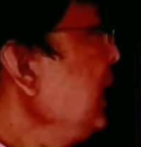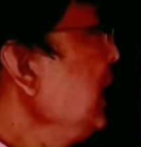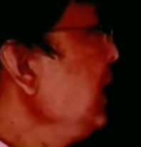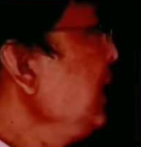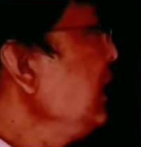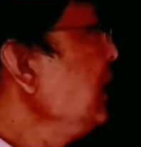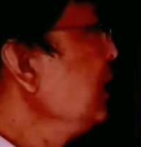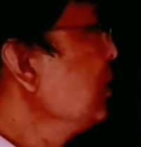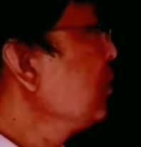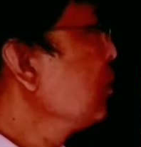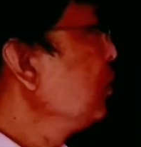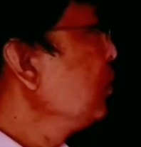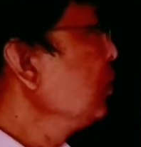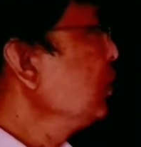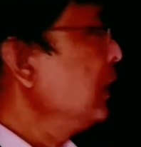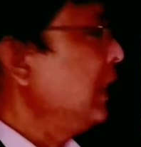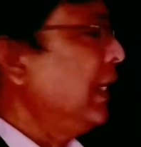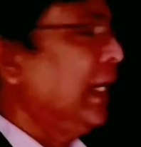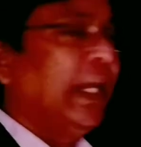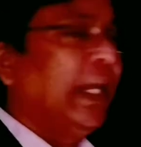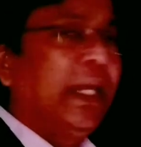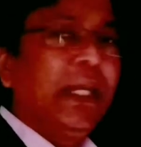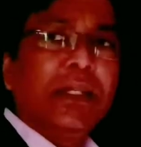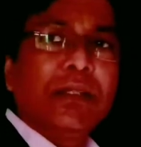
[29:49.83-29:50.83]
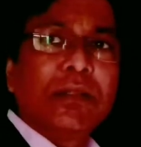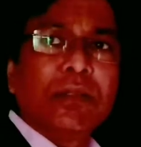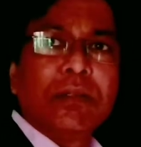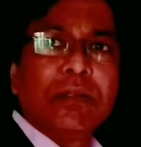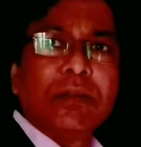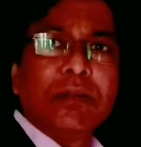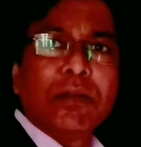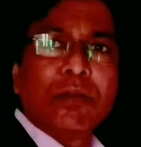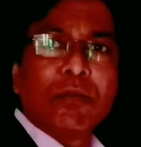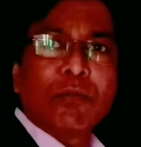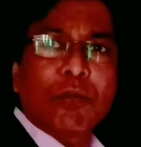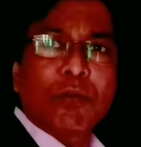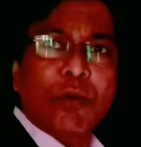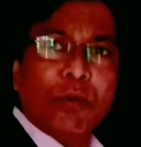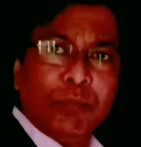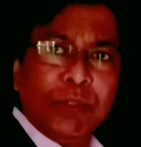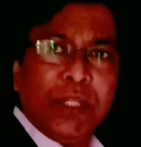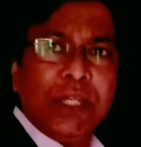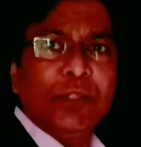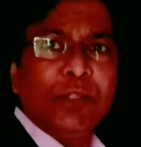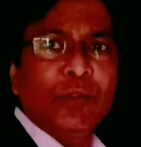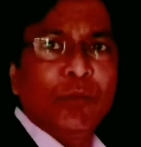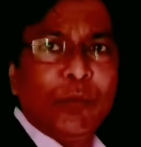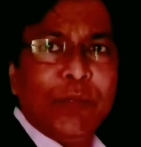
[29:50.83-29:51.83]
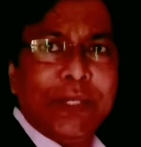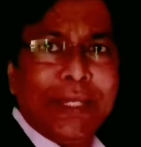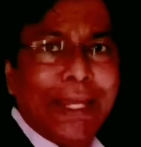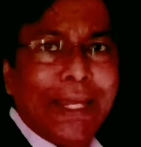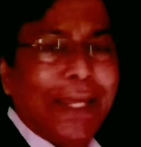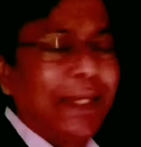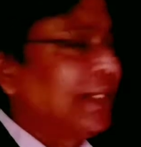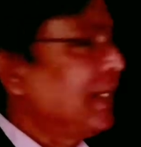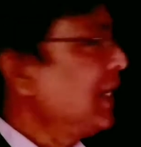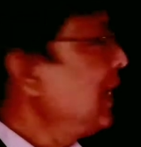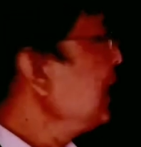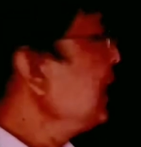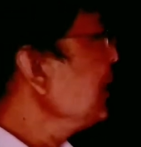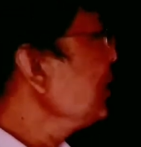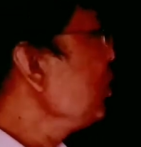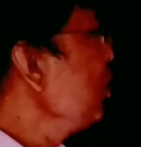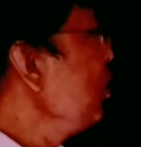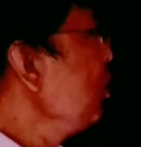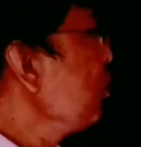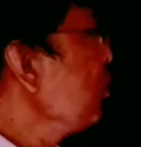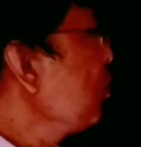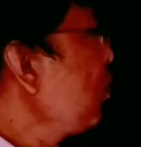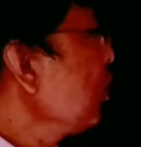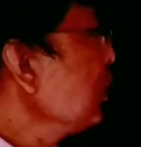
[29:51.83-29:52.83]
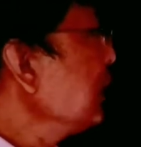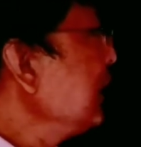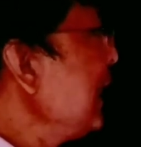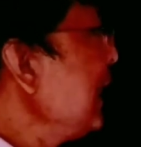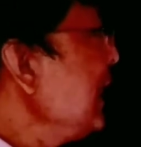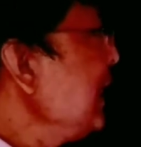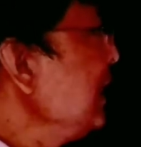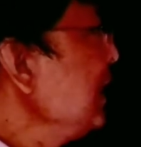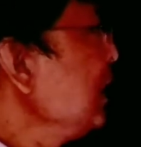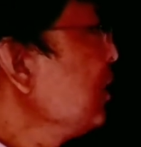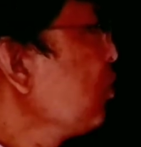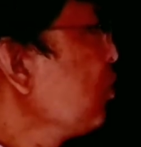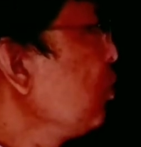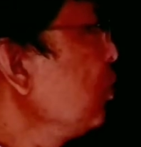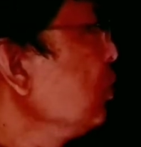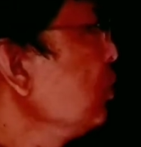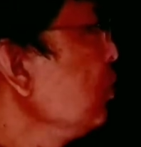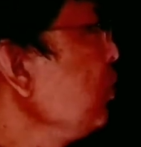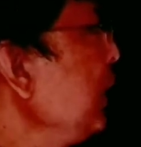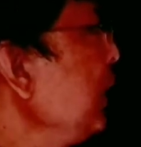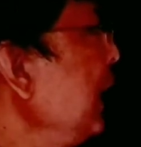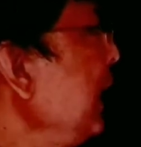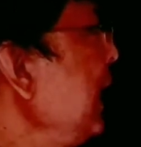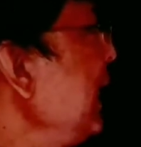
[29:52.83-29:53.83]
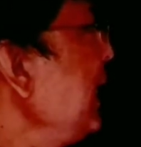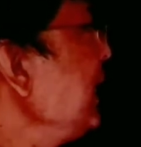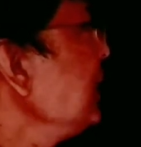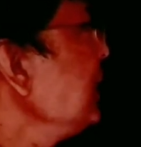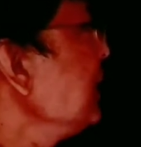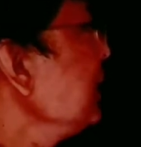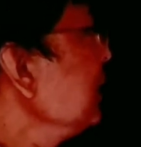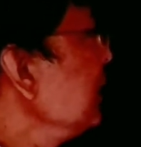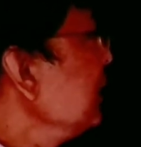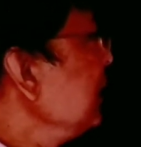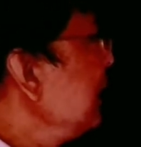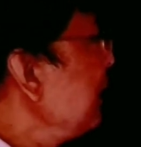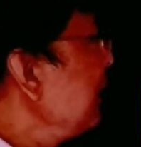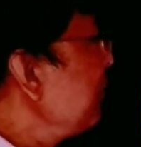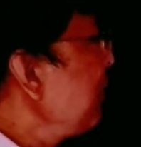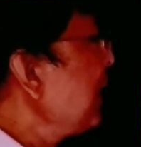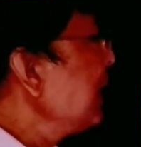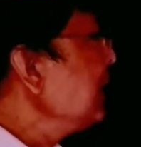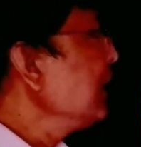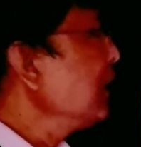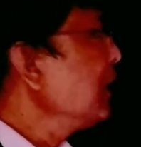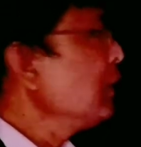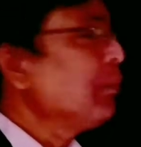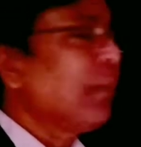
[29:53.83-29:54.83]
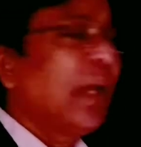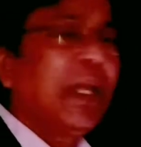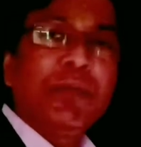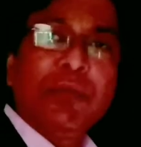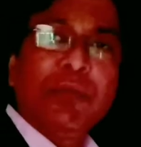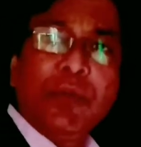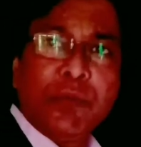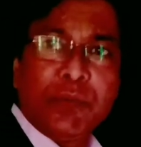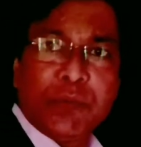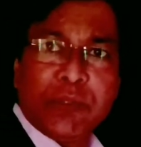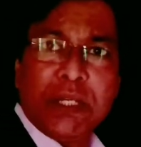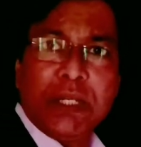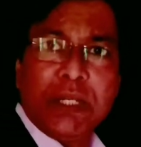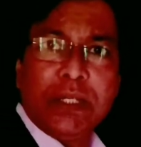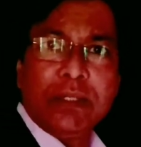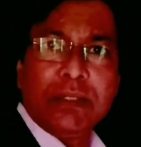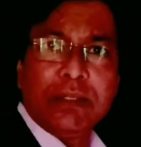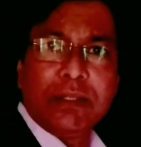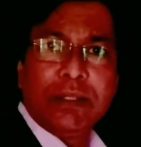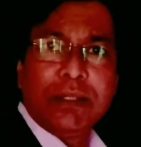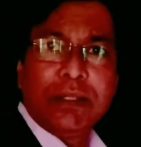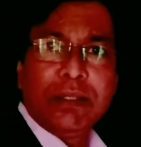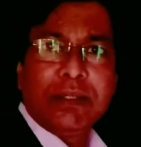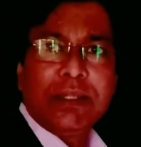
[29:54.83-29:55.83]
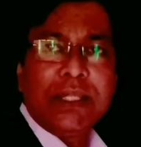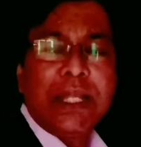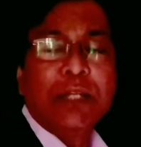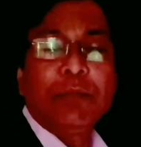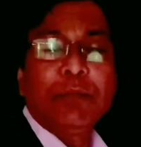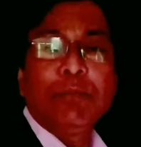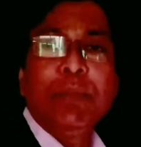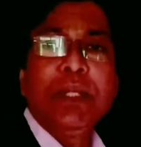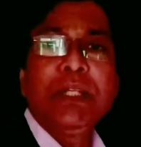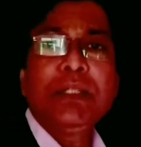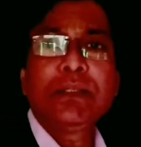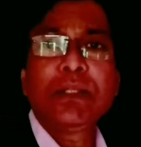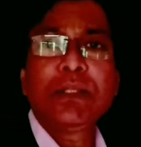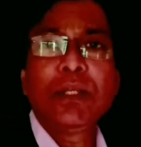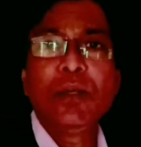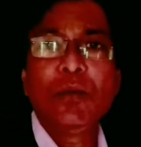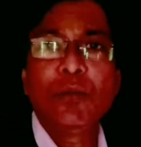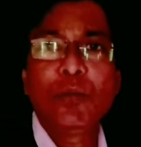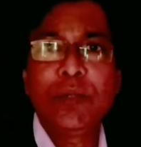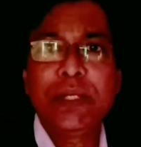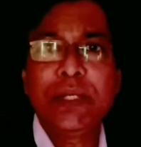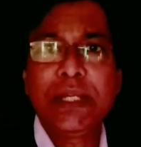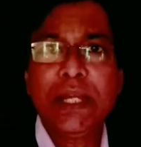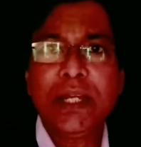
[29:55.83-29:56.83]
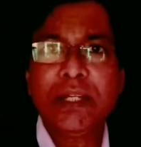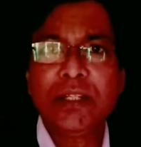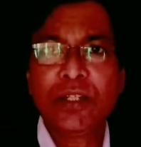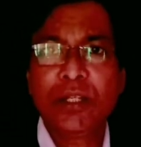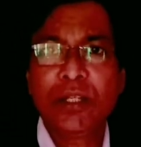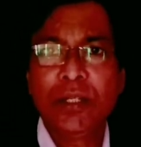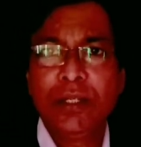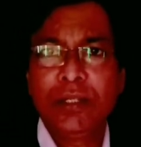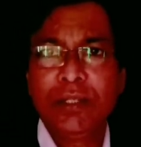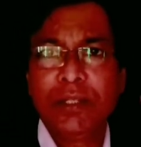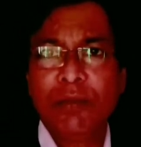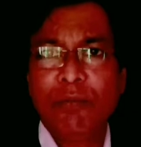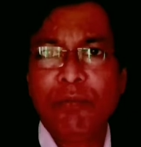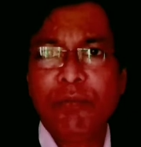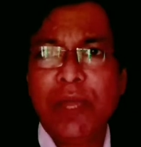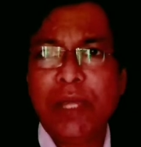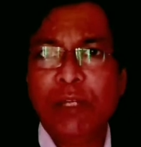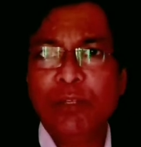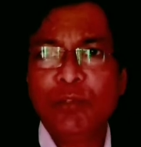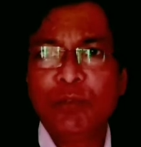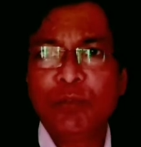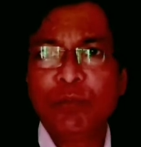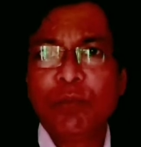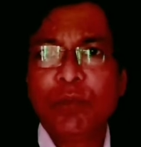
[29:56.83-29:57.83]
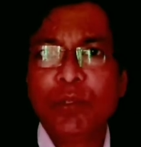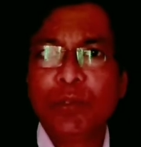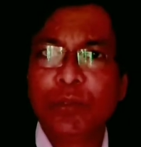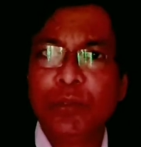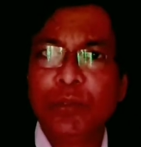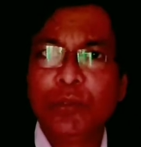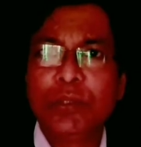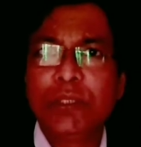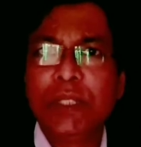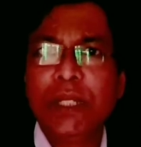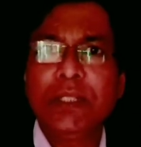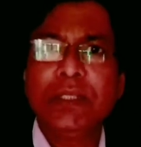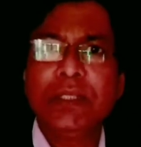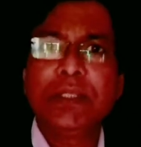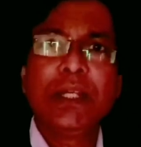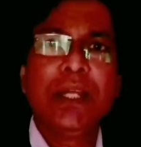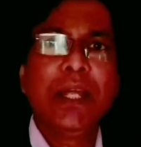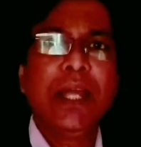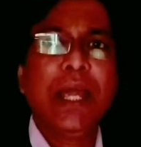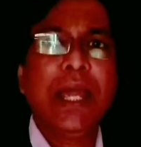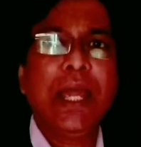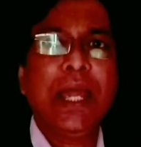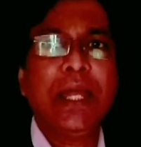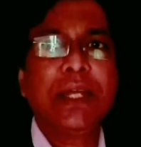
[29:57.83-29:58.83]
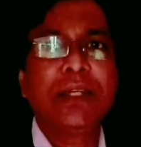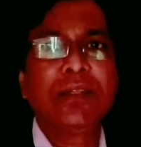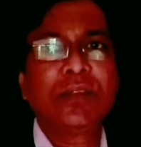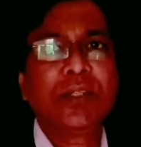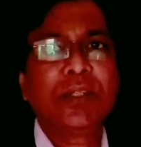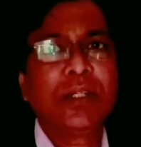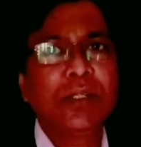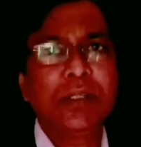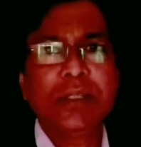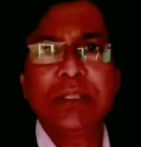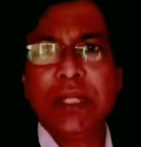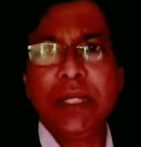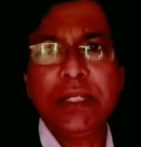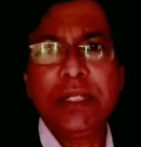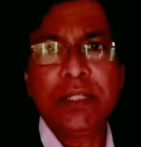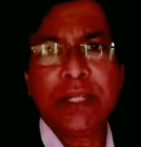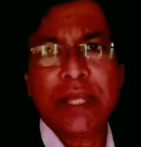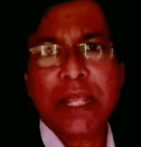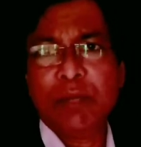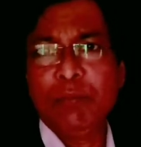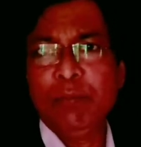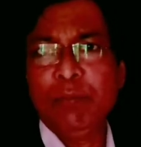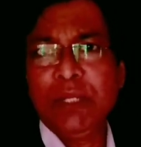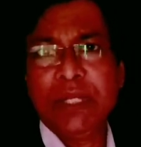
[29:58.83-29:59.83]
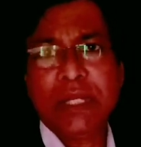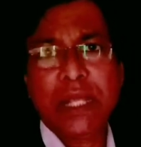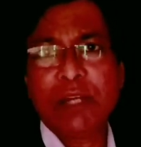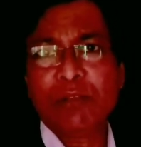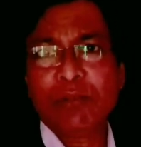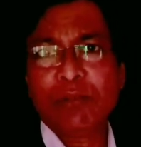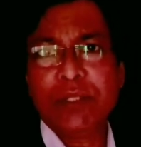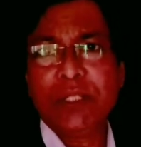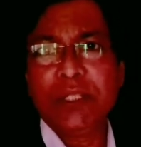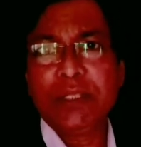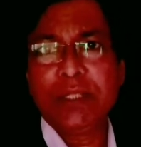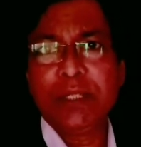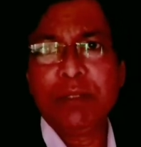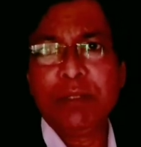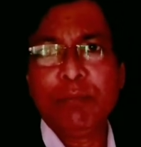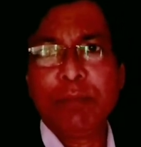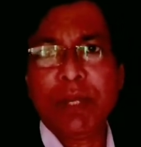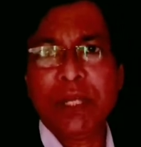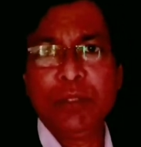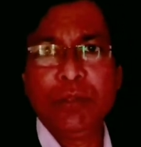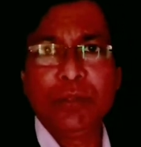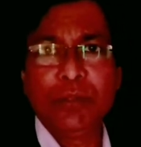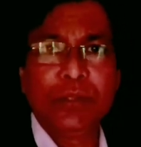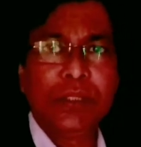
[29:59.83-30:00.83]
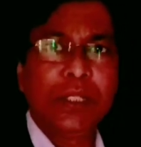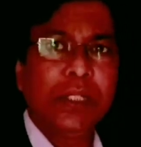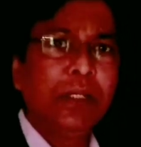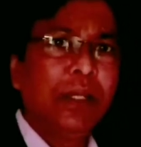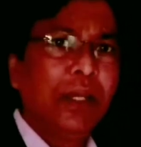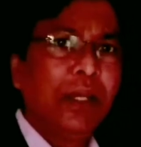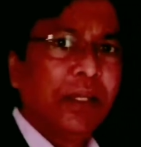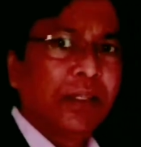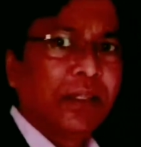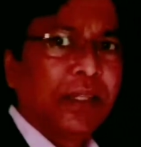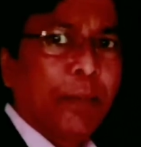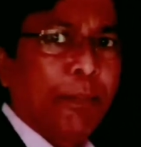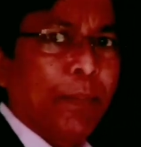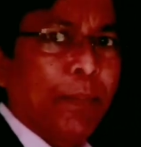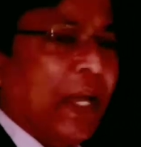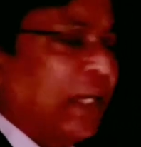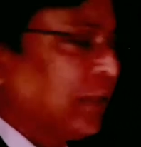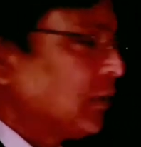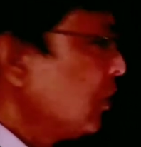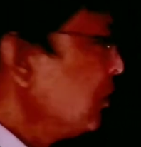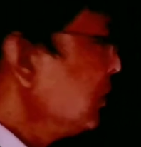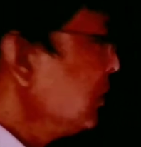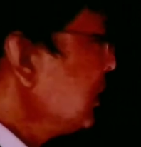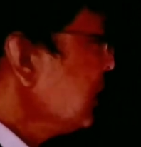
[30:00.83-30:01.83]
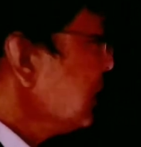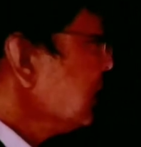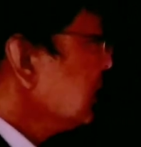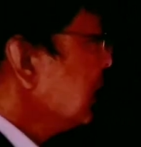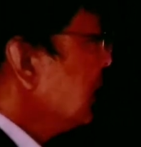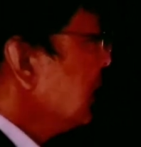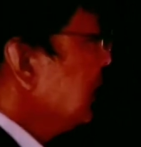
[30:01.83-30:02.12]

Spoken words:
A equal to 8. From this we can get cot A equal to 8 divided by 15. That means we get the values for two sides, and third side can be calculated by using the Pythagoras.